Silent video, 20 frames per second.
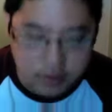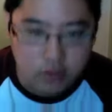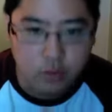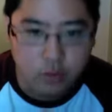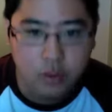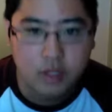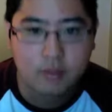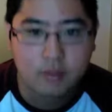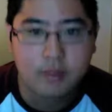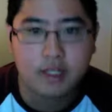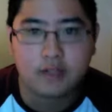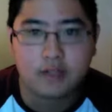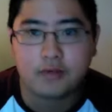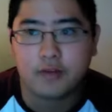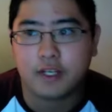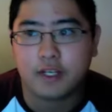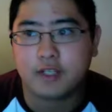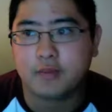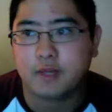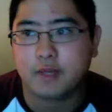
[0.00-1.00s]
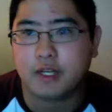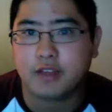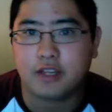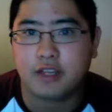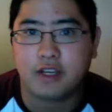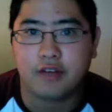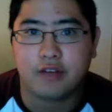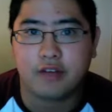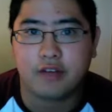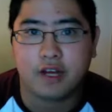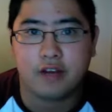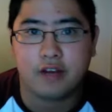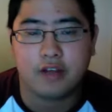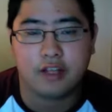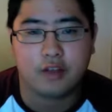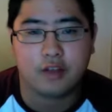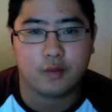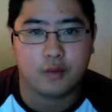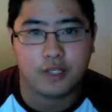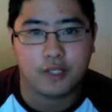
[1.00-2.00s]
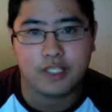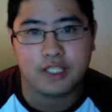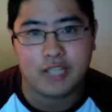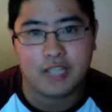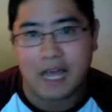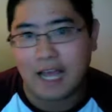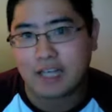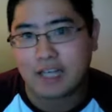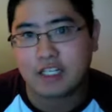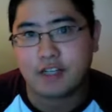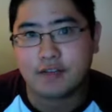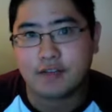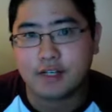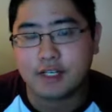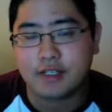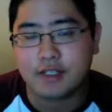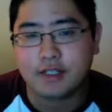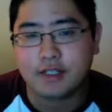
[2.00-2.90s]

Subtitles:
Twitter meets Facebook. Think of kind of like the recent activities